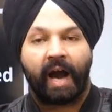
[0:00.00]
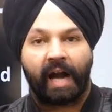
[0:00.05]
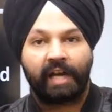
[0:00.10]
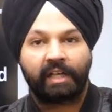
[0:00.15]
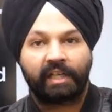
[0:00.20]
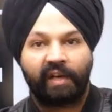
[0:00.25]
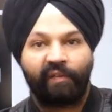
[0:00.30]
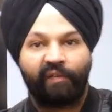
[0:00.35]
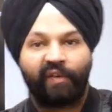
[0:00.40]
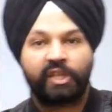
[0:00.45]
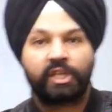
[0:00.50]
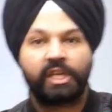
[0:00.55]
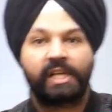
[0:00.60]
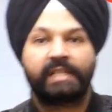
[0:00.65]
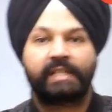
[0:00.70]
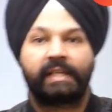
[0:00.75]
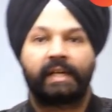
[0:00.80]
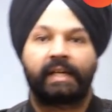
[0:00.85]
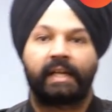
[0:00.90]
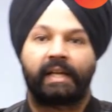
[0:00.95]

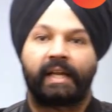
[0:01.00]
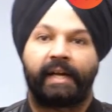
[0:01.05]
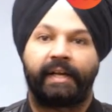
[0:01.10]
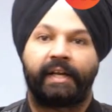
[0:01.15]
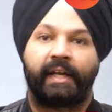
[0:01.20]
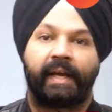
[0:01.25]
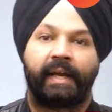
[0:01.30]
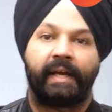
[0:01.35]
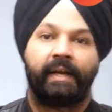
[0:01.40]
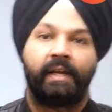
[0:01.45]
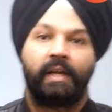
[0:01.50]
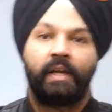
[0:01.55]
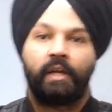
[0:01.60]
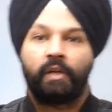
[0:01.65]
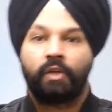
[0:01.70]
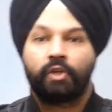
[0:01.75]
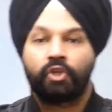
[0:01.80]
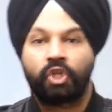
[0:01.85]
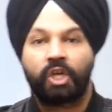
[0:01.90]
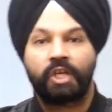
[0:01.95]
artificial satellite hai
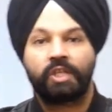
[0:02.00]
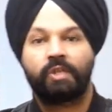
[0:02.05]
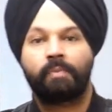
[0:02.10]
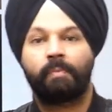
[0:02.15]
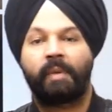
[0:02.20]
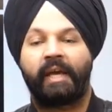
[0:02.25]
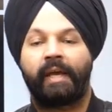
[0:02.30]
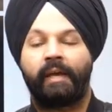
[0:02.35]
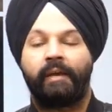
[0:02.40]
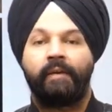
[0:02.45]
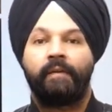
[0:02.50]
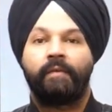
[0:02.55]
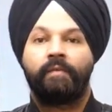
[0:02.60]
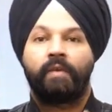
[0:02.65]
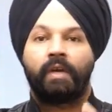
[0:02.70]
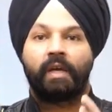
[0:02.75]
jisme